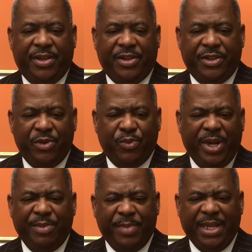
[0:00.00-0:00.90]
You
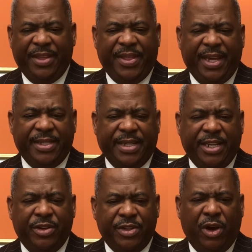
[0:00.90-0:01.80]
read many things
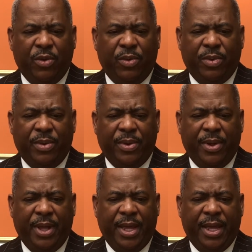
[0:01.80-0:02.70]
and you know
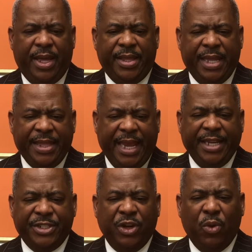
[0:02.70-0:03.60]
that there
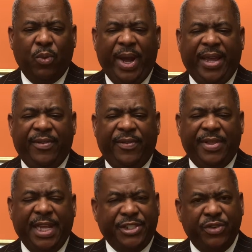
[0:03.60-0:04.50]
is no way
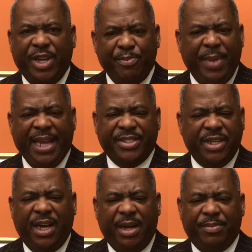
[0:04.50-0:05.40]
that you can
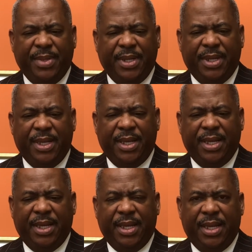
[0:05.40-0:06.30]
measure up
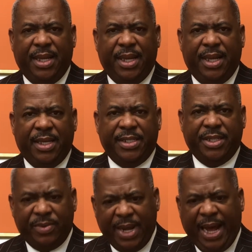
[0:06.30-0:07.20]

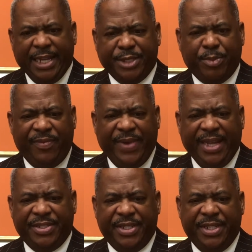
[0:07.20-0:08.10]
to God's
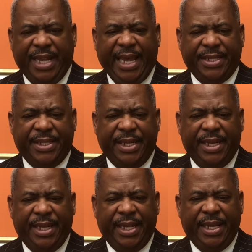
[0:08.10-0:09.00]
perfection.
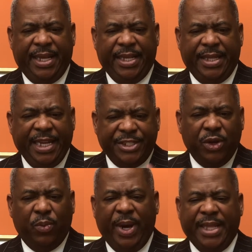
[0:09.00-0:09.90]
There's
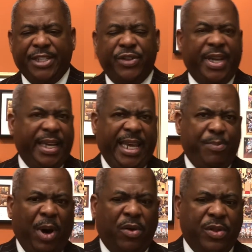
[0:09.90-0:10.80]
no way that you can
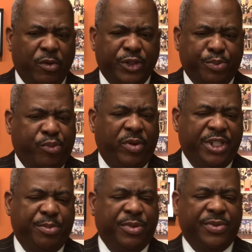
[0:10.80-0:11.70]
keep all those
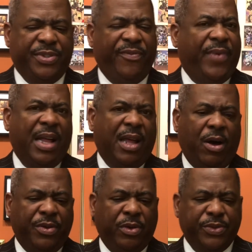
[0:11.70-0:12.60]
principles and follow
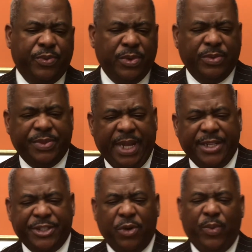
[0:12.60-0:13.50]
all those rules.
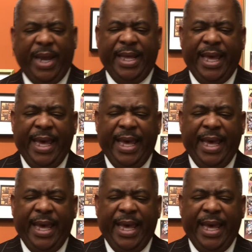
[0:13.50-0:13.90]
There's no way